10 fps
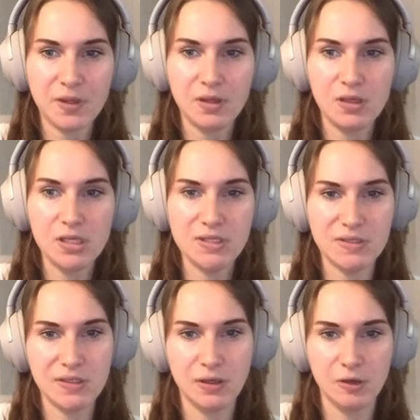
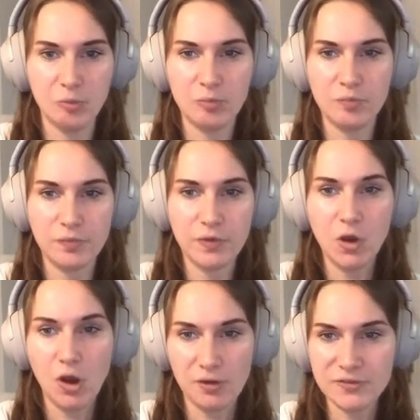is
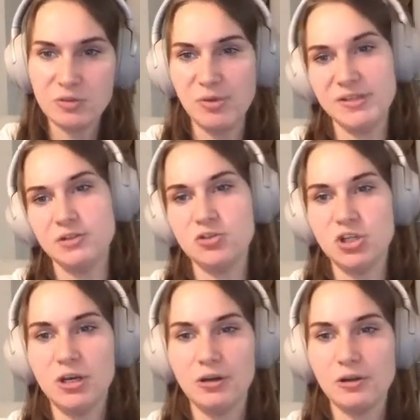often based on
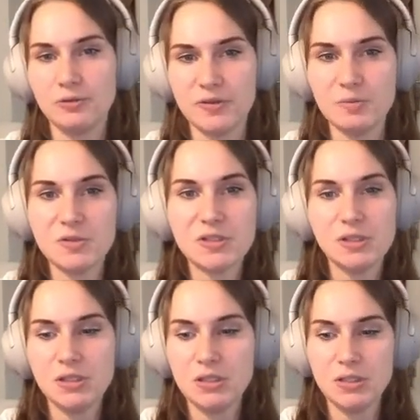genetic algorithms
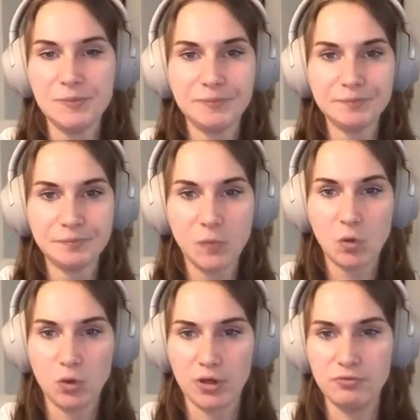
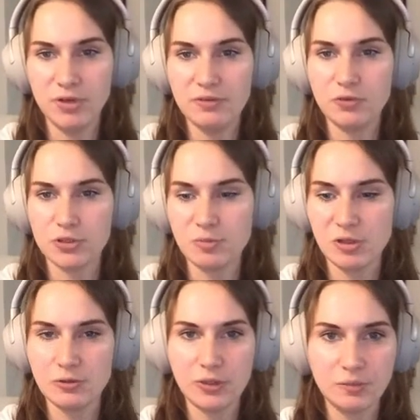or reinforcement
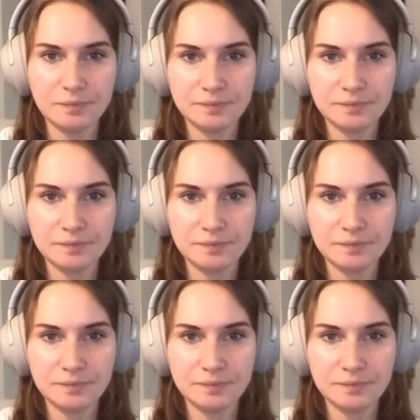learning.